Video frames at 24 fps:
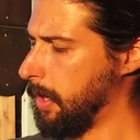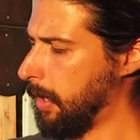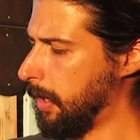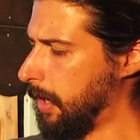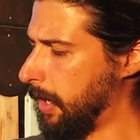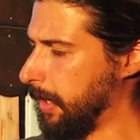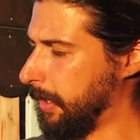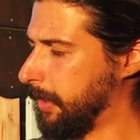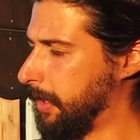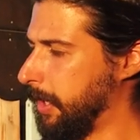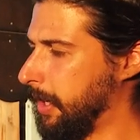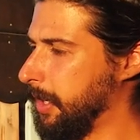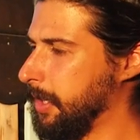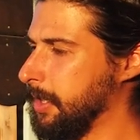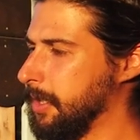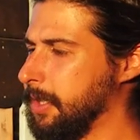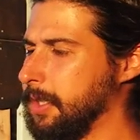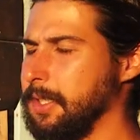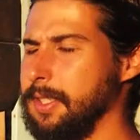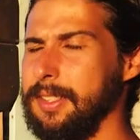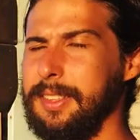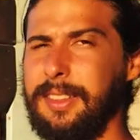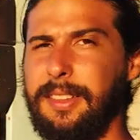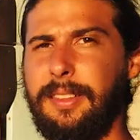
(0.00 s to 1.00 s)
like this,
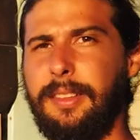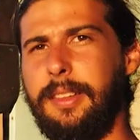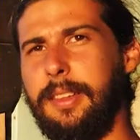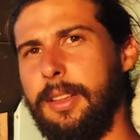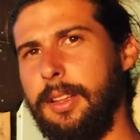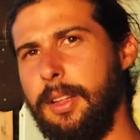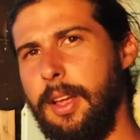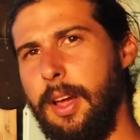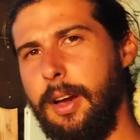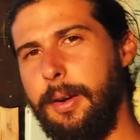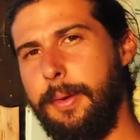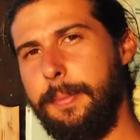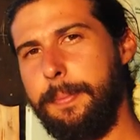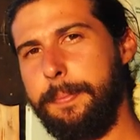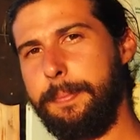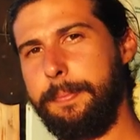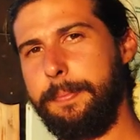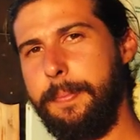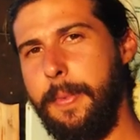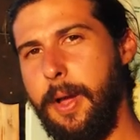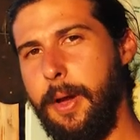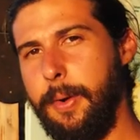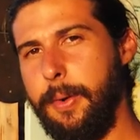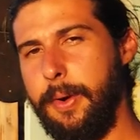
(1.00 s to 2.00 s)
our,
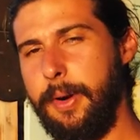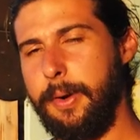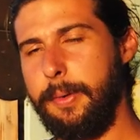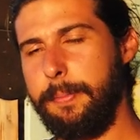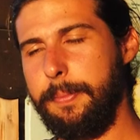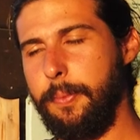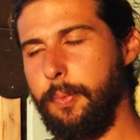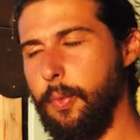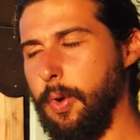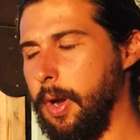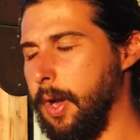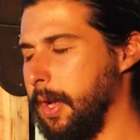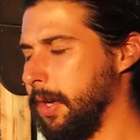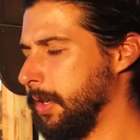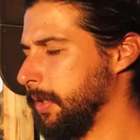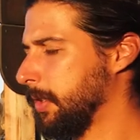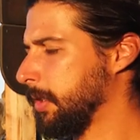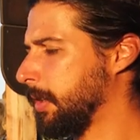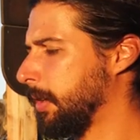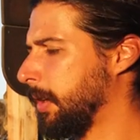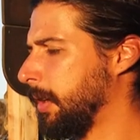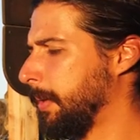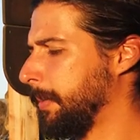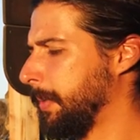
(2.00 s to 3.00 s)
our wine
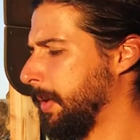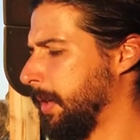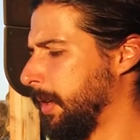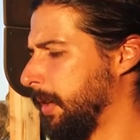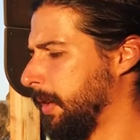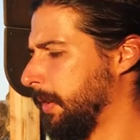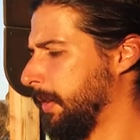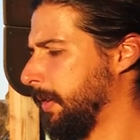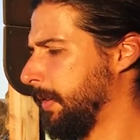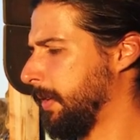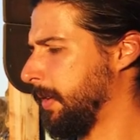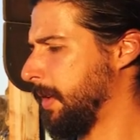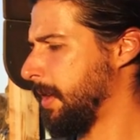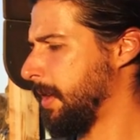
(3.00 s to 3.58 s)
is gonna be